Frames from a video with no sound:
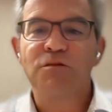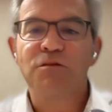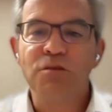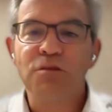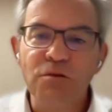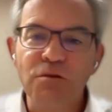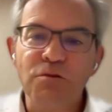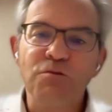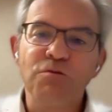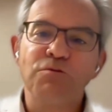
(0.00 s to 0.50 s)

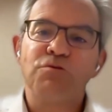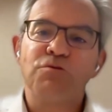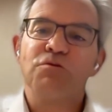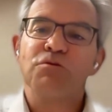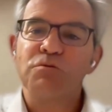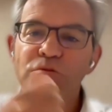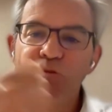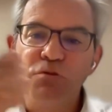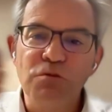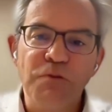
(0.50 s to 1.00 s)

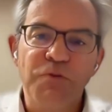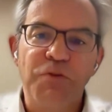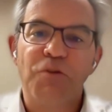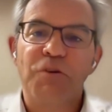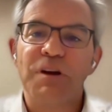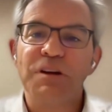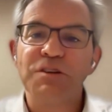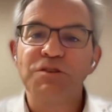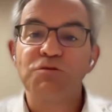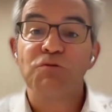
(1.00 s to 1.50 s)
to
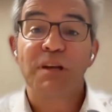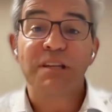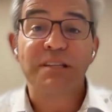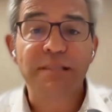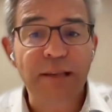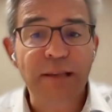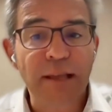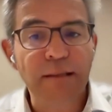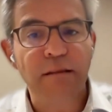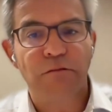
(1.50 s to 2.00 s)
for us to
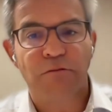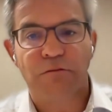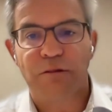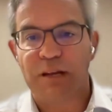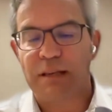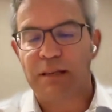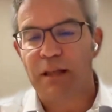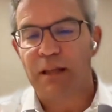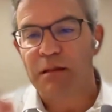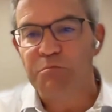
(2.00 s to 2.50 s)

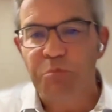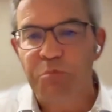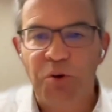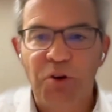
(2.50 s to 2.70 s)
accelerate that,